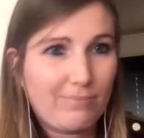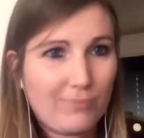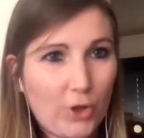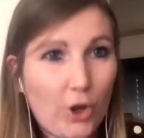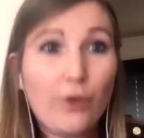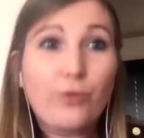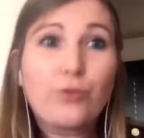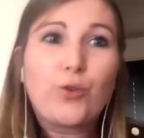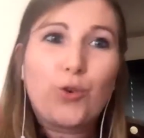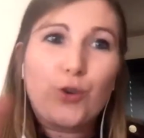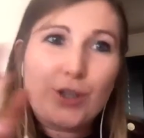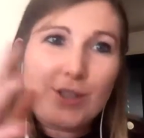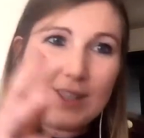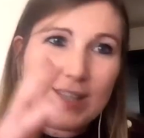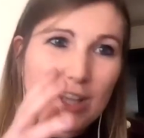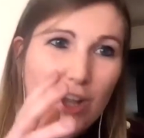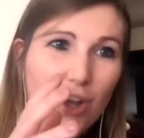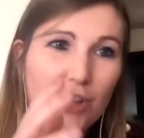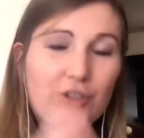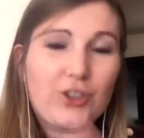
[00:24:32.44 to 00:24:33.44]
Of course,
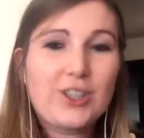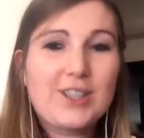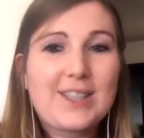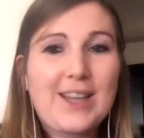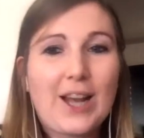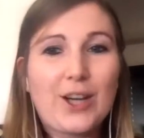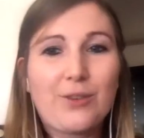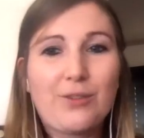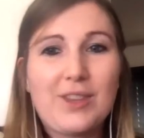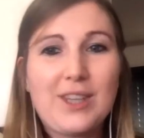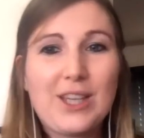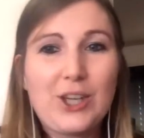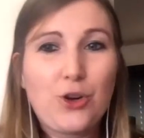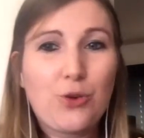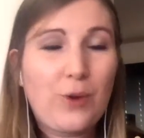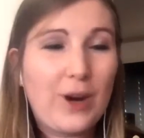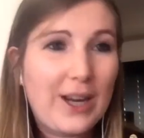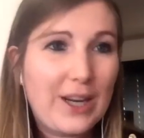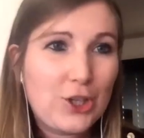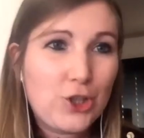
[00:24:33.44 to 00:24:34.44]
the other side of the
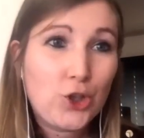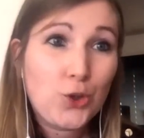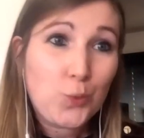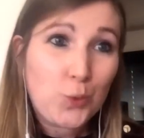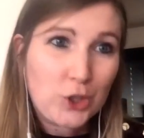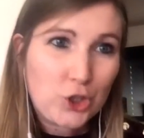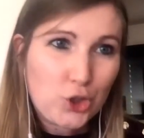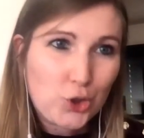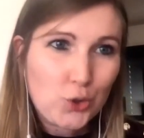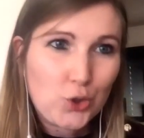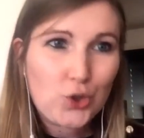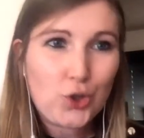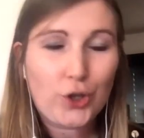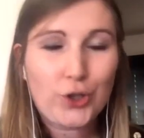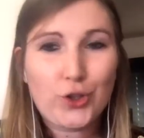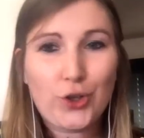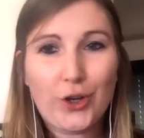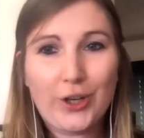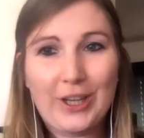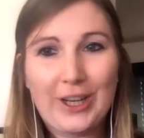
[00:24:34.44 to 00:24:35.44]
equation, once you
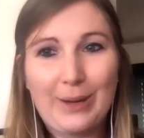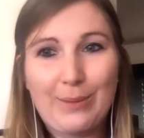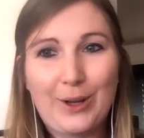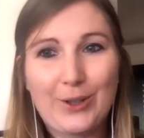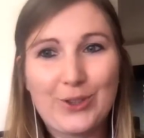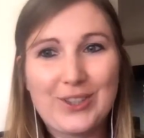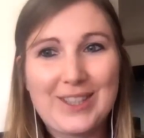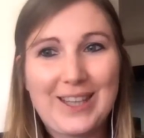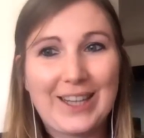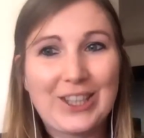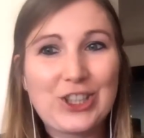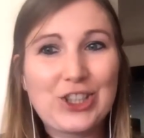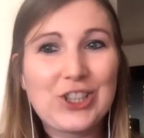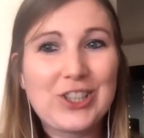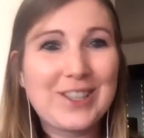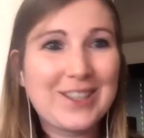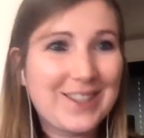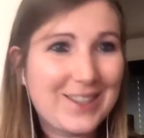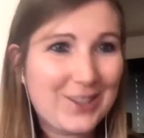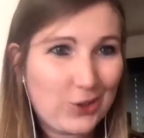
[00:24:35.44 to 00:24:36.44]
start talking about
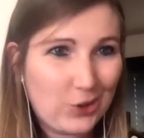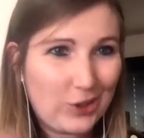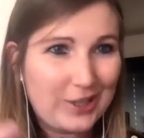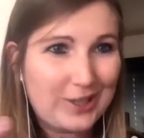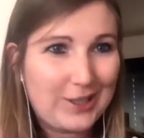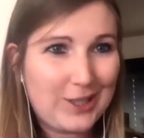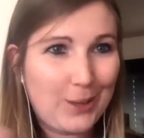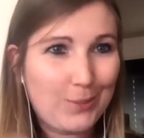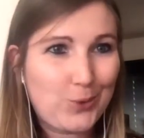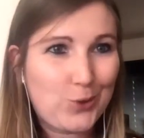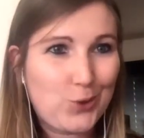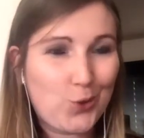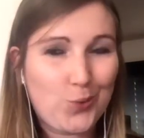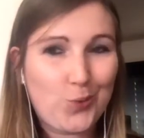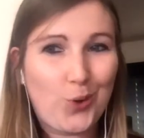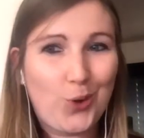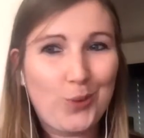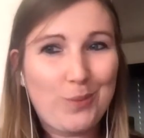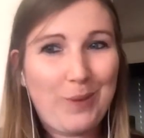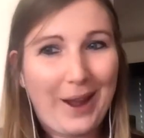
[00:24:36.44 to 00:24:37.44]
sanctions, the steps to
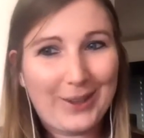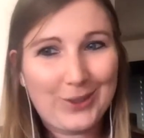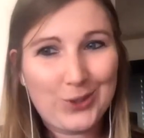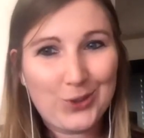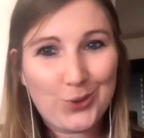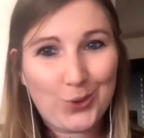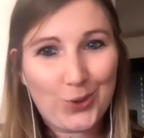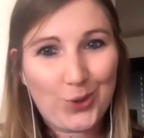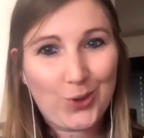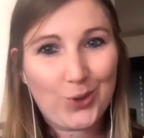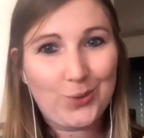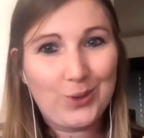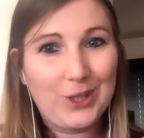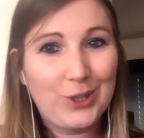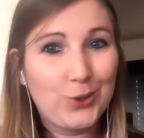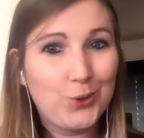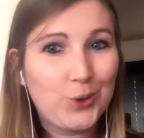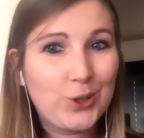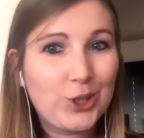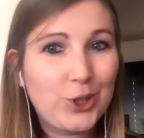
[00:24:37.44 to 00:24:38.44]
roll back the North
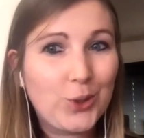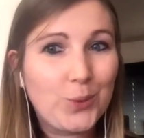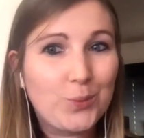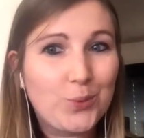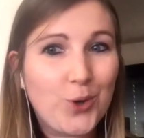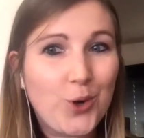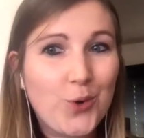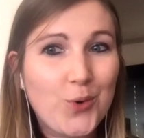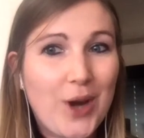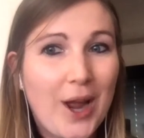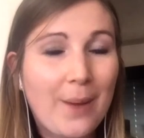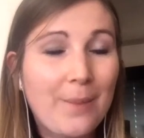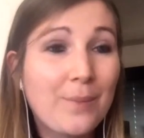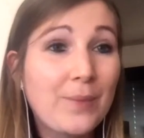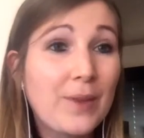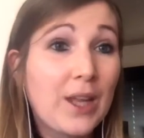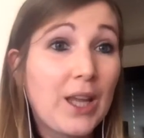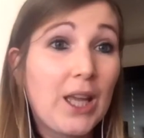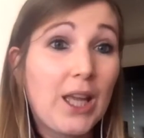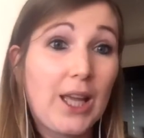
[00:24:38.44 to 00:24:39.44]
Korean nuclear program,